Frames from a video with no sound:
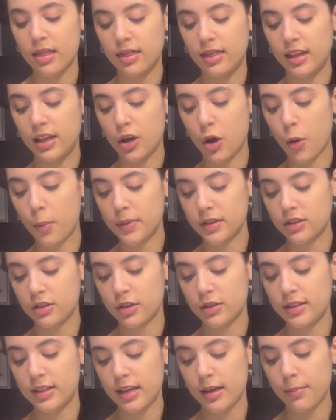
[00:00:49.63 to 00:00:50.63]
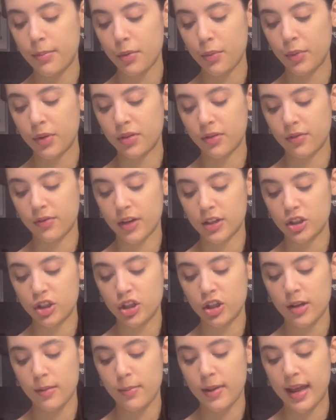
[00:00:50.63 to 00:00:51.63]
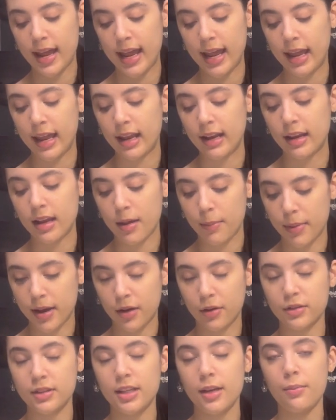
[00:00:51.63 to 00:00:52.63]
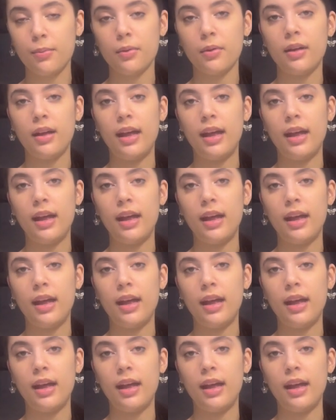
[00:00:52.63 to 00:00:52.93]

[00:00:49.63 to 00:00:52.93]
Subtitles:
the open star tip with the French tip and a petal tip